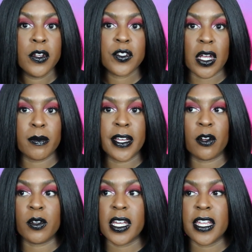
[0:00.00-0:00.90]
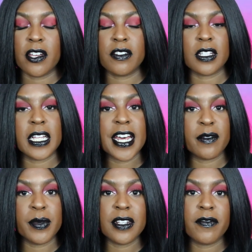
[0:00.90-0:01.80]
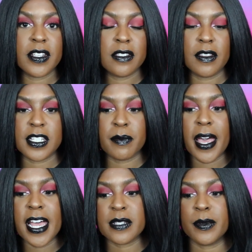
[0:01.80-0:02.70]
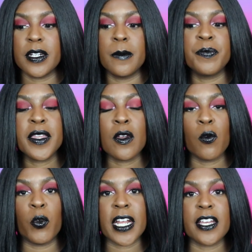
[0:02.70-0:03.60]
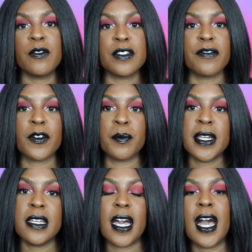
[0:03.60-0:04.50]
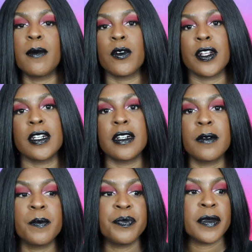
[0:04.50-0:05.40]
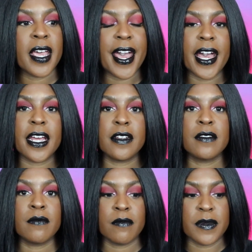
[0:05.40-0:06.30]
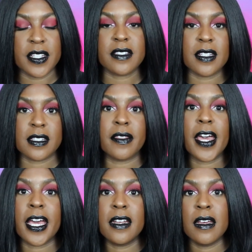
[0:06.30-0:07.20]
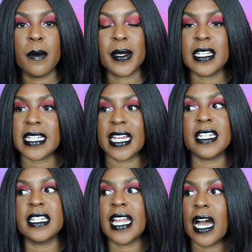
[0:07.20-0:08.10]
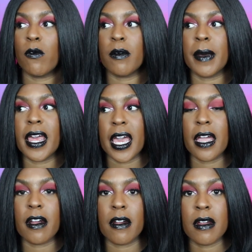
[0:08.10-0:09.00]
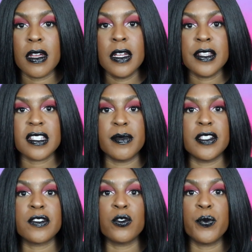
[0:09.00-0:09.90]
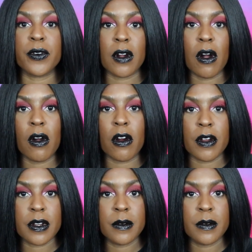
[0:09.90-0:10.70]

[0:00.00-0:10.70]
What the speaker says: So I'm like, okay, there's a lot of benefits to this mask, but when I use it for me, I'm gonna add this and that, because I did not want my hair to be super hard.